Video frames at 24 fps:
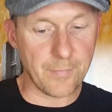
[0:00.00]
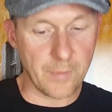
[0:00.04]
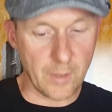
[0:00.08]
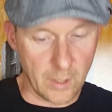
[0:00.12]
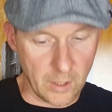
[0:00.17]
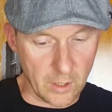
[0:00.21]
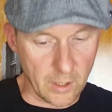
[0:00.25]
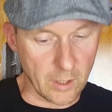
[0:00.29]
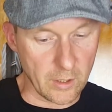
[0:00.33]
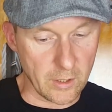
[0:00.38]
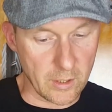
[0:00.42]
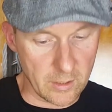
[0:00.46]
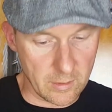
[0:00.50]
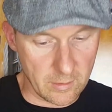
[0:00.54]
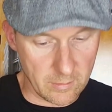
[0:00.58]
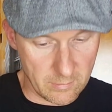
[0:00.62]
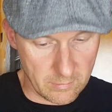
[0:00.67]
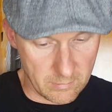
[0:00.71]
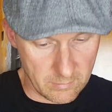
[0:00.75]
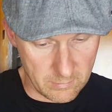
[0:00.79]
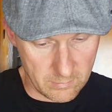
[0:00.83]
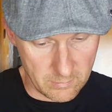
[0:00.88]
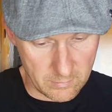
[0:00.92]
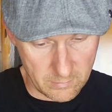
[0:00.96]
Good.
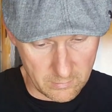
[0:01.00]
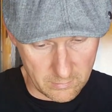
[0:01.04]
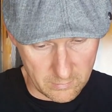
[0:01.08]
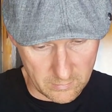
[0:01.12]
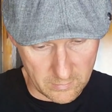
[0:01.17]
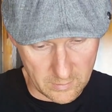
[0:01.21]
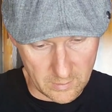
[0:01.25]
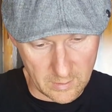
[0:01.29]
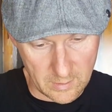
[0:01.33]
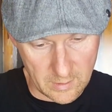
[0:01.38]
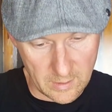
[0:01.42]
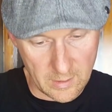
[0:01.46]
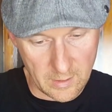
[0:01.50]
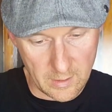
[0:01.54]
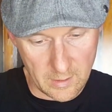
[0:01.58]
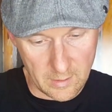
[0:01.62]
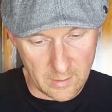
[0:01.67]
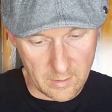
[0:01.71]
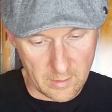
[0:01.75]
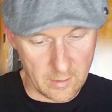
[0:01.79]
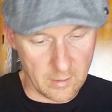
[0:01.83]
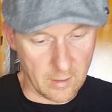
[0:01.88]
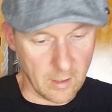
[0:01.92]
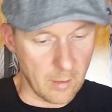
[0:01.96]

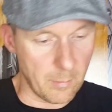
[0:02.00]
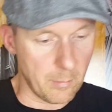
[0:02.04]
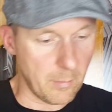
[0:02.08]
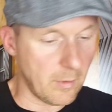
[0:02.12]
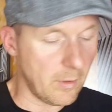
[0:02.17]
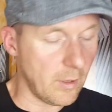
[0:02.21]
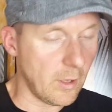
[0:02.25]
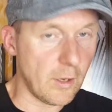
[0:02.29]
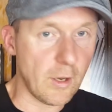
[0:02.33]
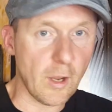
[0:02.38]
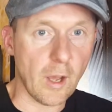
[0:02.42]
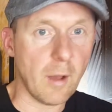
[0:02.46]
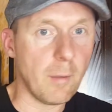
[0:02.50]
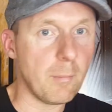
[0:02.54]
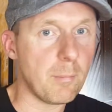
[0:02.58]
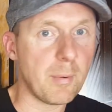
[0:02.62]
I'm